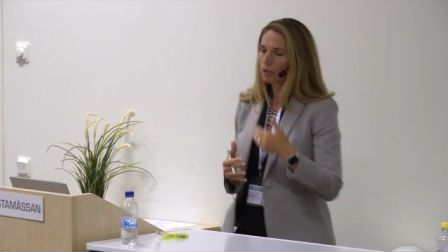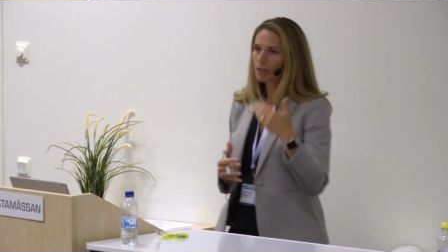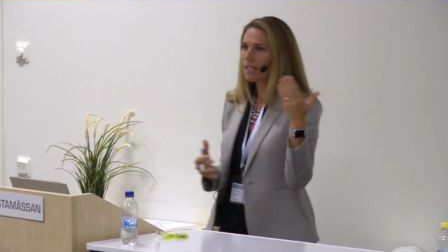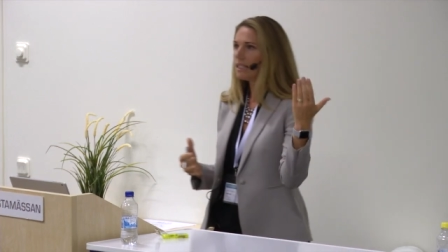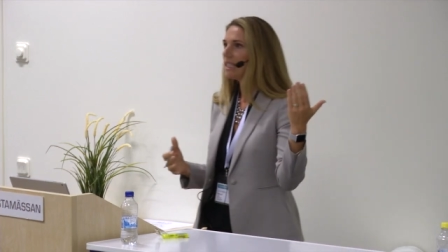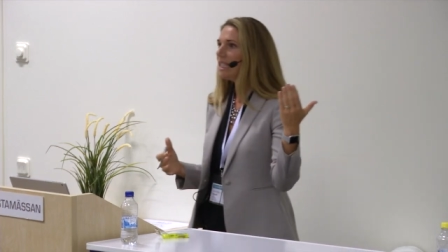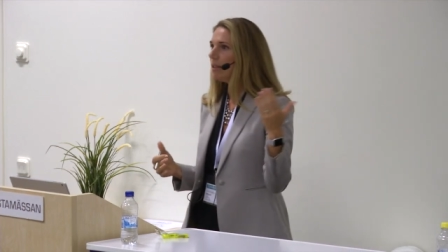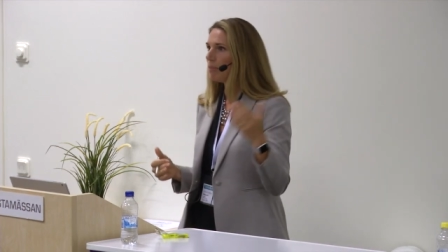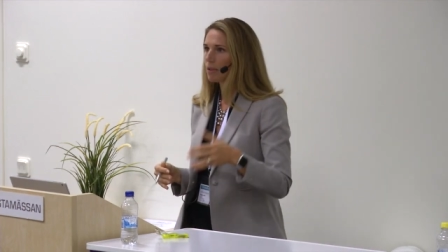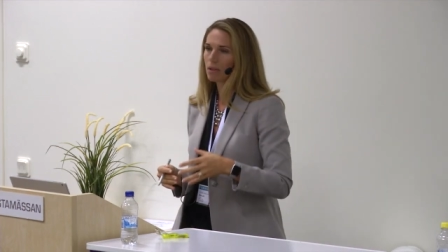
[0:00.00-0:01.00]
say
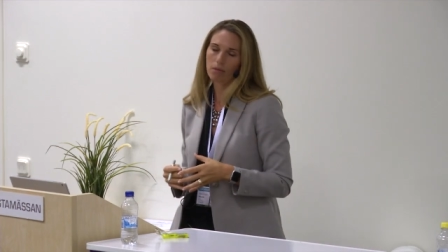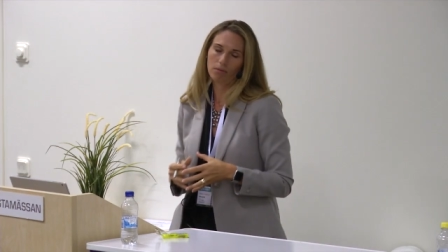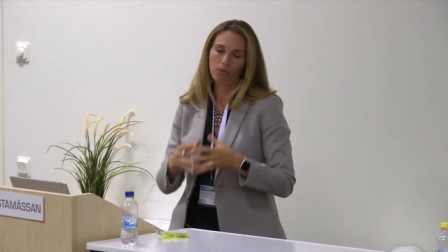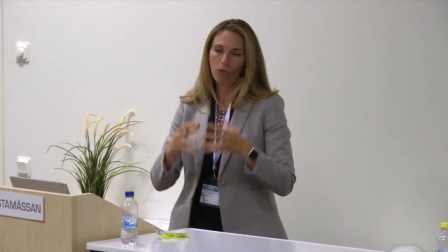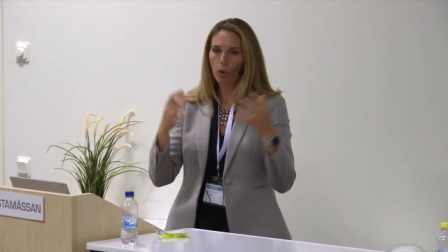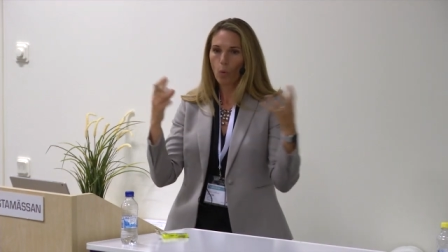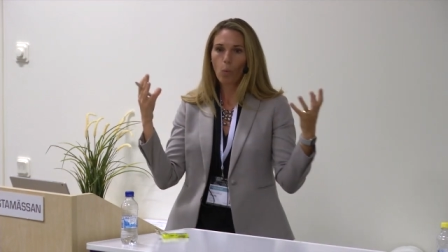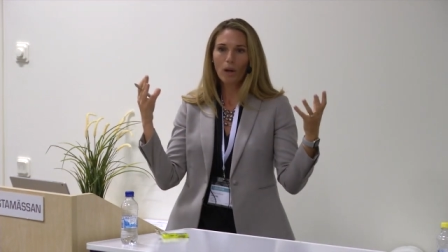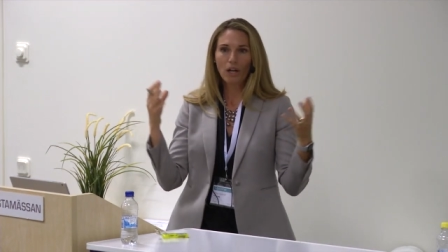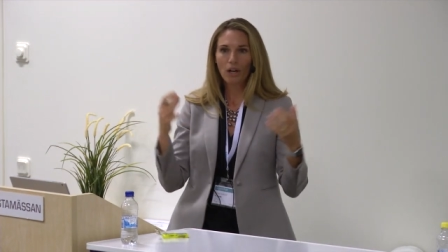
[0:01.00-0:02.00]
Teams or
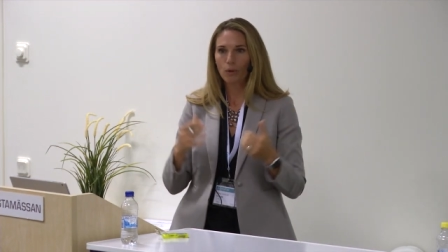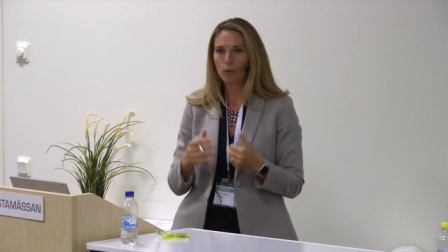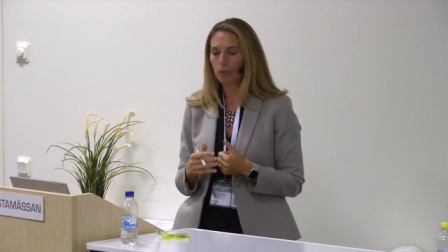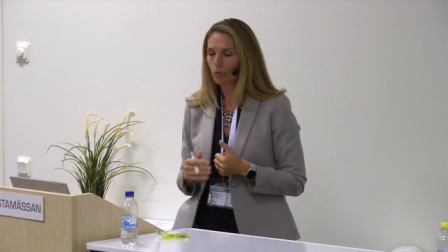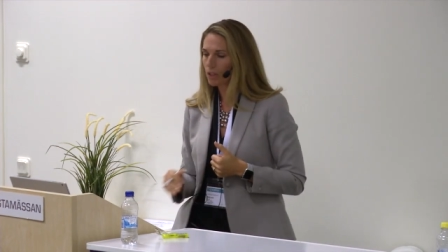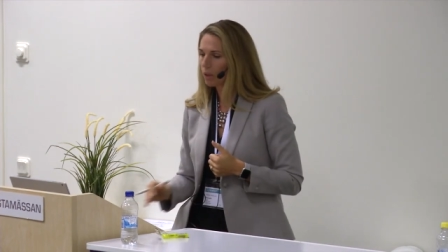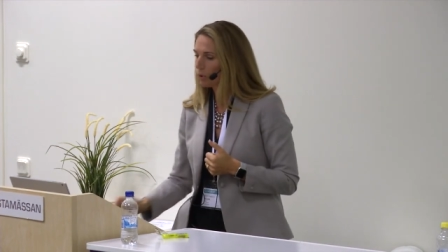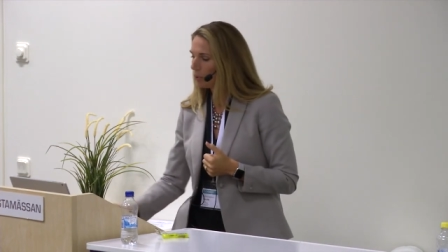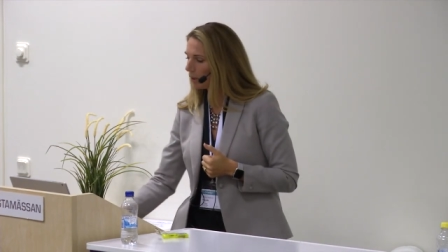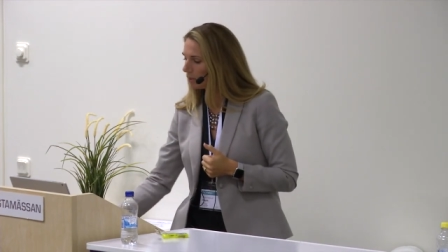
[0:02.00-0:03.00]
OneNote, or say
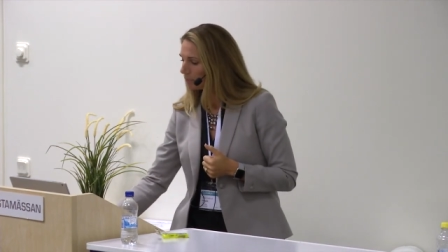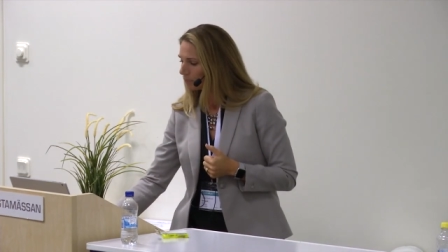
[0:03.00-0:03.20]
what you will.